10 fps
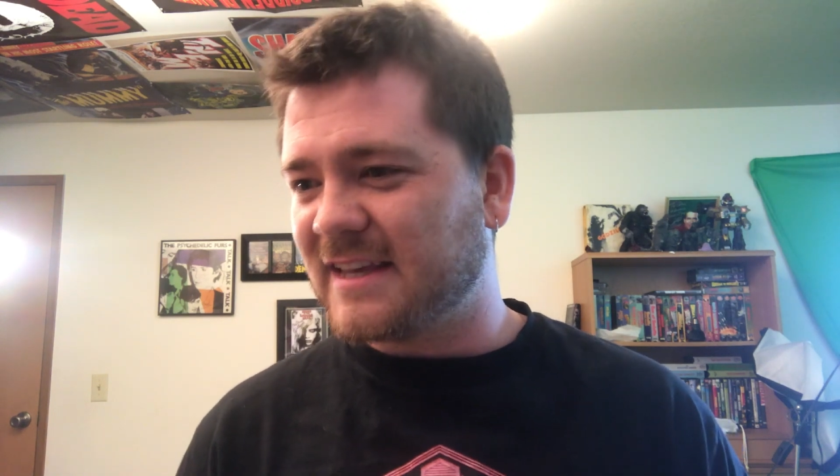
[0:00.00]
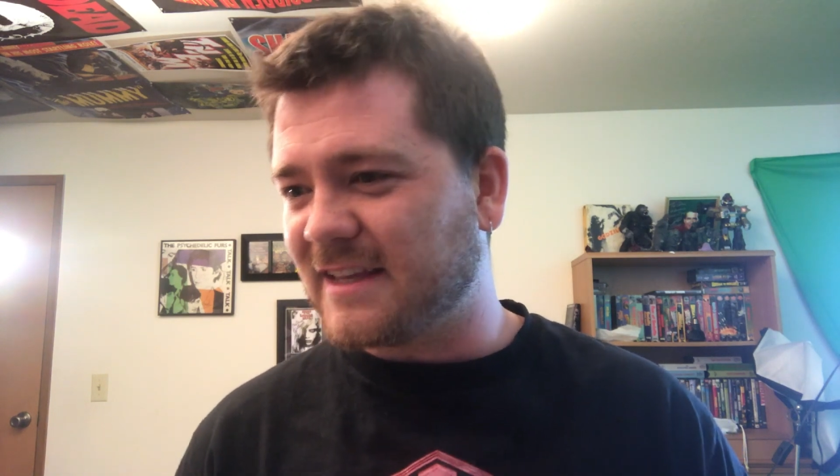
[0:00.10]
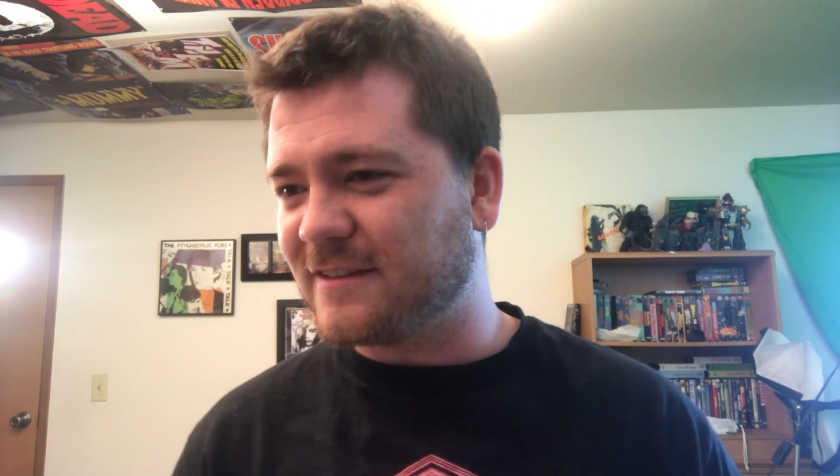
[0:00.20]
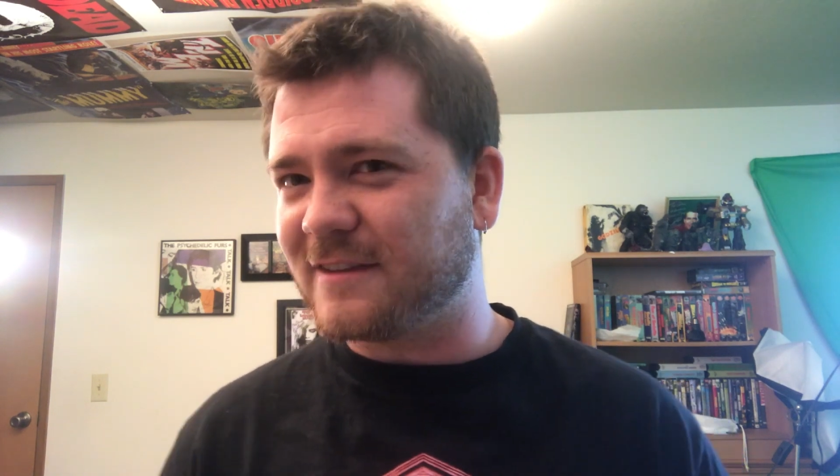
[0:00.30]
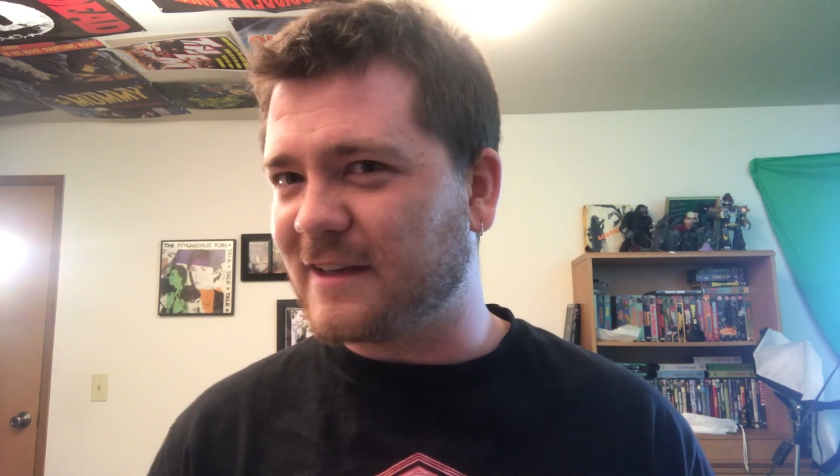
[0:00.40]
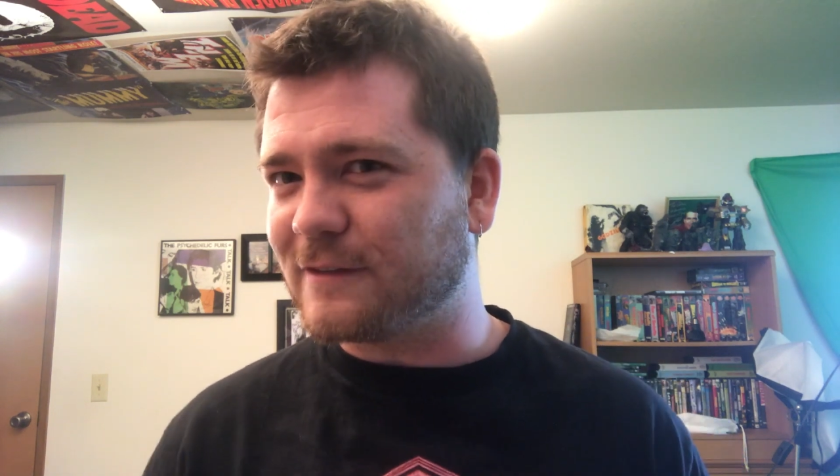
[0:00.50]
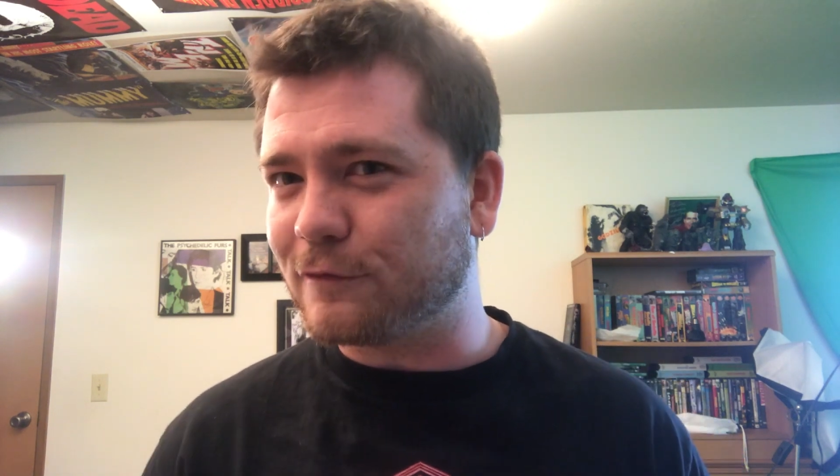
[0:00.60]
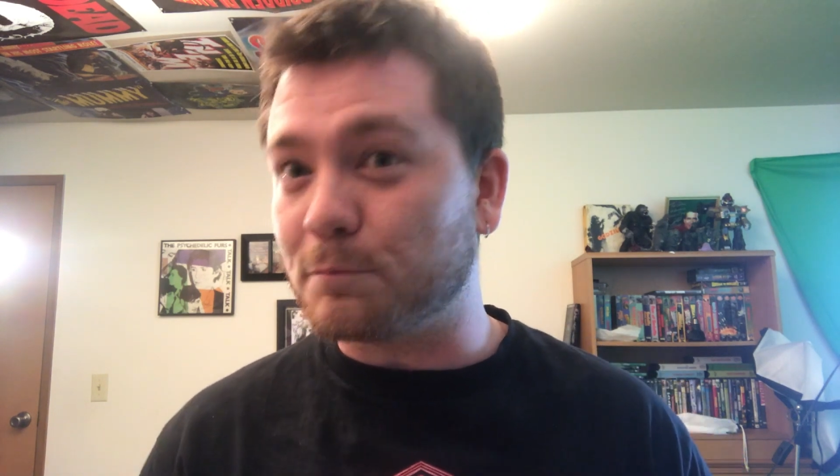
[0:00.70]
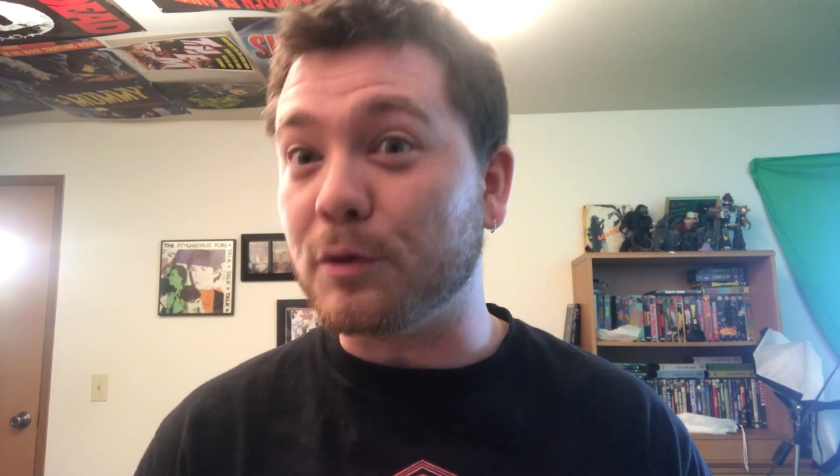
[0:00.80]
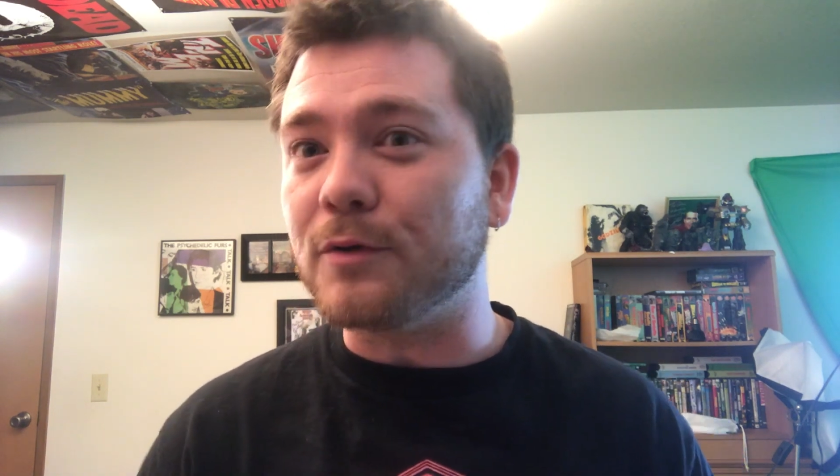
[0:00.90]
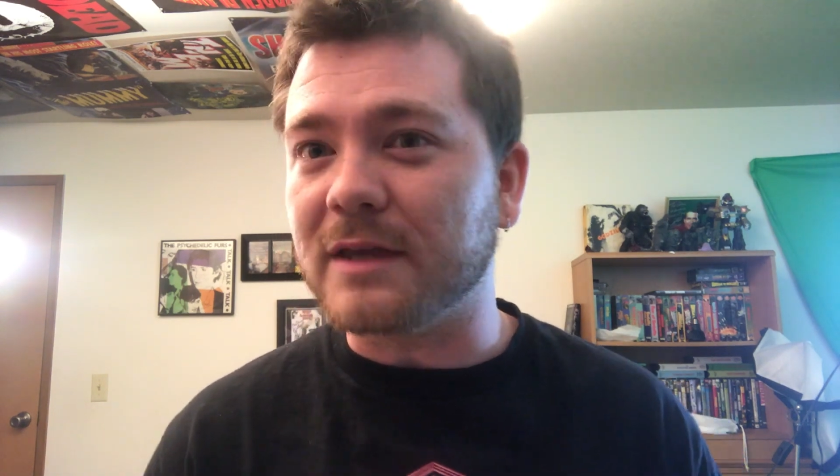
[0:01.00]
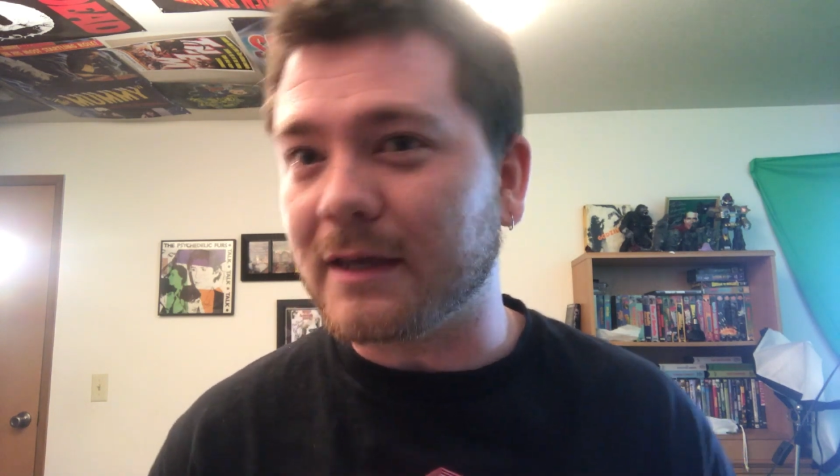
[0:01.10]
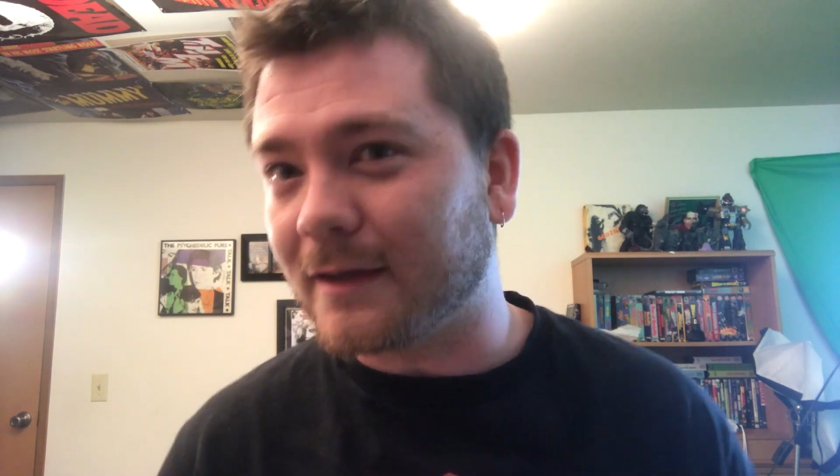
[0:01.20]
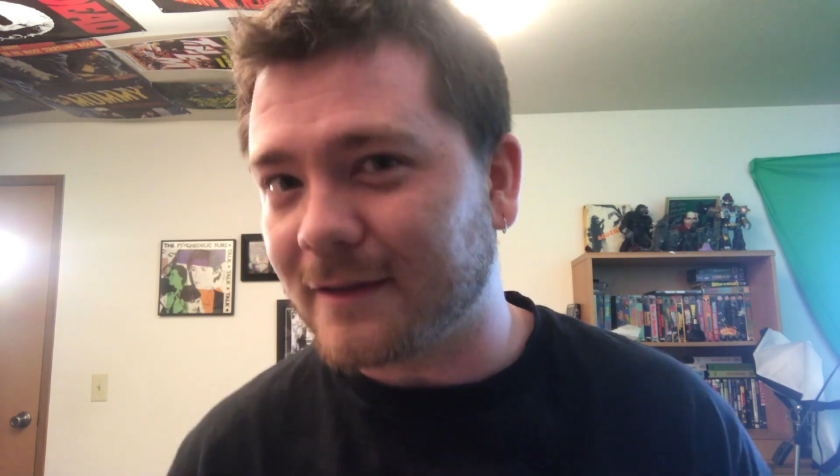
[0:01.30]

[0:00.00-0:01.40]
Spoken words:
it's spooky.